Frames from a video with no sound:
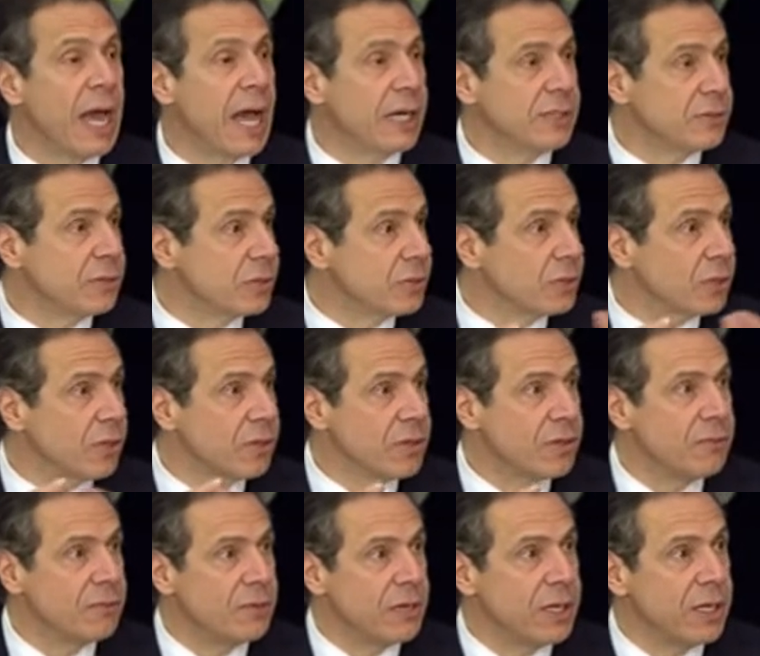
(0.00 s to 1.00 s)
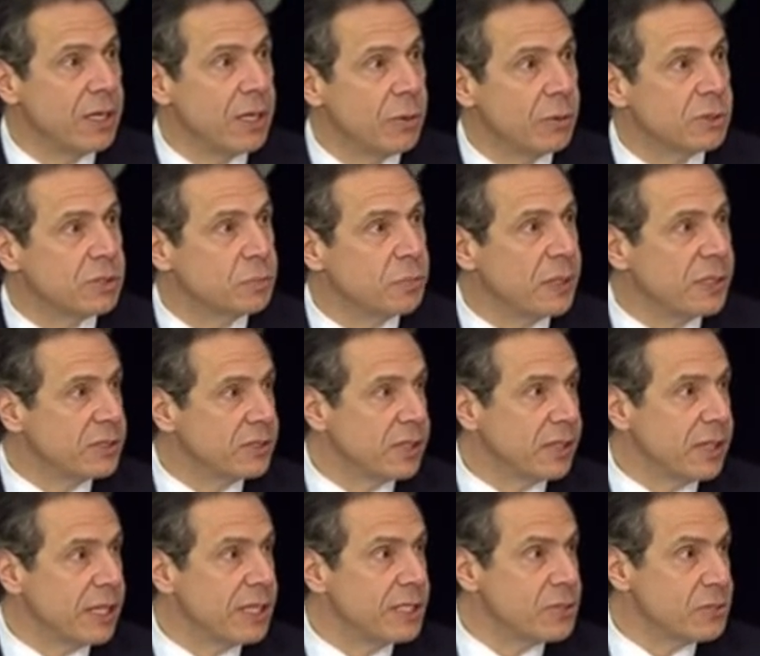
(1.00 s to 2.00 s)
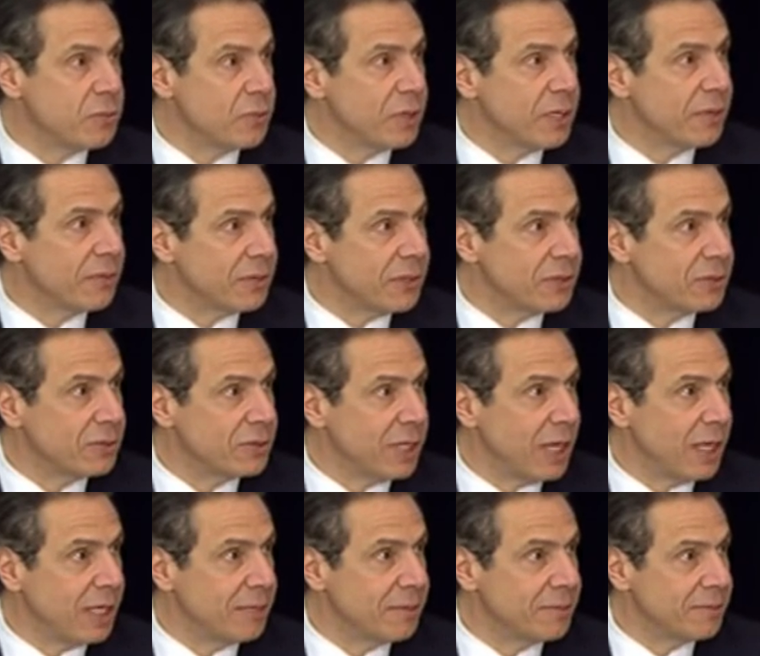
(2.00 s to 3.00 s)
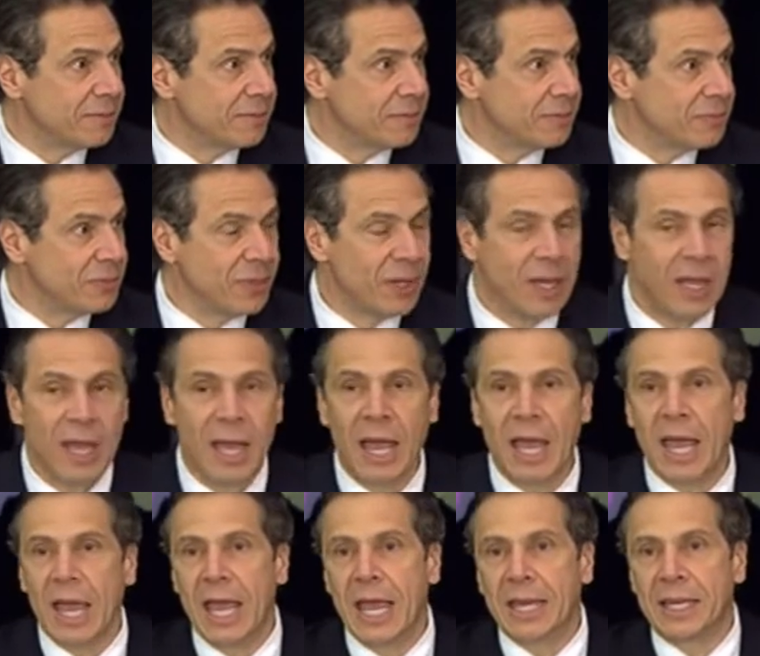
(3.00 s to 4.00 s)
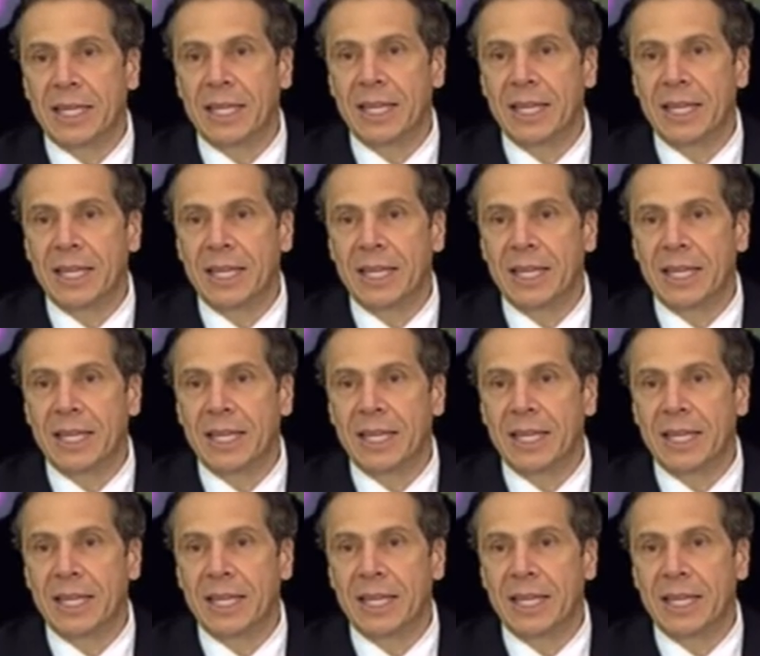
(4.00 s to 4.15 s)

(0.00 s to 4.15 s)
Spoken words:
As you saw in the video, it speaks to the history of this state. It